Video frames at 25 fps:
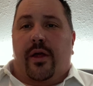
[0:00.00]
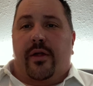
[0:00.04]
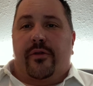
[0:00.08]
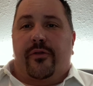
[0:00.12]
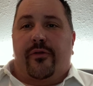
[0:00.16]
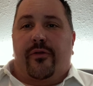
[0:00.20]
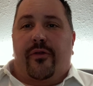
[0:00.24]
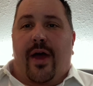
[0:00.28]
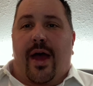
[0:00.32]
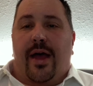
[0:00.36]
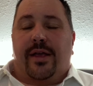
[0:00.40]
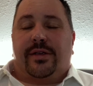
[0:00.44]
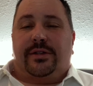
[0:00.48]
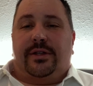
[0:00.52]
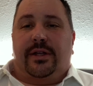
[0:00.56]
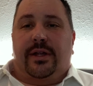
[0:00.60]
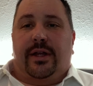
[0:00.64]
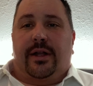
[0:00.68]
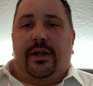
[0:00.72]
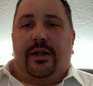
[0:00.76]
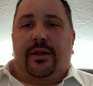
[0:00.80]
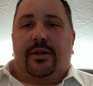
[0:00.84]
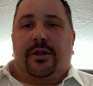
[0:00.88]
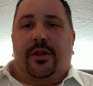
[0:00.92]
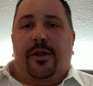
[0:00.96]
invest
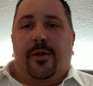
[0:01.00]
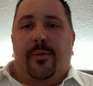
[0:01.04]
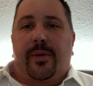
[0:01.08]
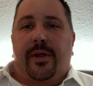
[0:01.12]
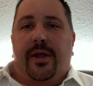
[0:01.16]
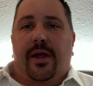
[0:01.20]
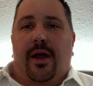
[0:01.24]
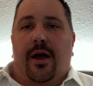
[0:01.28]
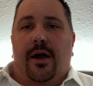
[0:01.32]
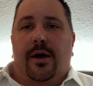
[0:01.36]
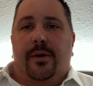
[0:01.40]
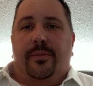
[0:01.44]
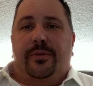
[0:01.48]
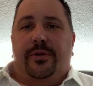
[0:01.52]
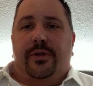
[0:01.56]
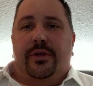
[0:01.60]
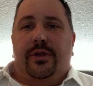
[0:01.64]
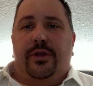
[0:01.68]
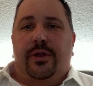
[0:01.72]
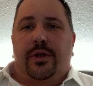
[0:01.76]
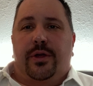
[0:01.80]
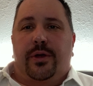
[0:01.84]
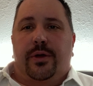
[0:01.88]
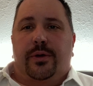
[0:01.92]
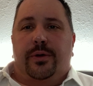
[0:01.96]
in is going to be up to
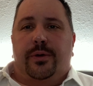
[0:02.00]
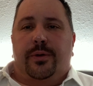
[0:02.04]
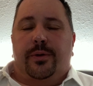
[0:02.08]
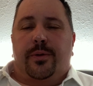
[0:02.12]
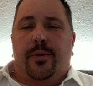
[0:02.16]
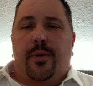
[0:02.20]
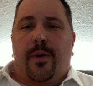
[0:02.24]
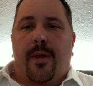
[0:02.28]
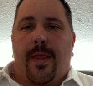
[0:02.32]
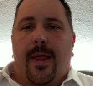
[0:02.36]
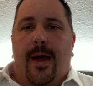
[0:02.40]
you.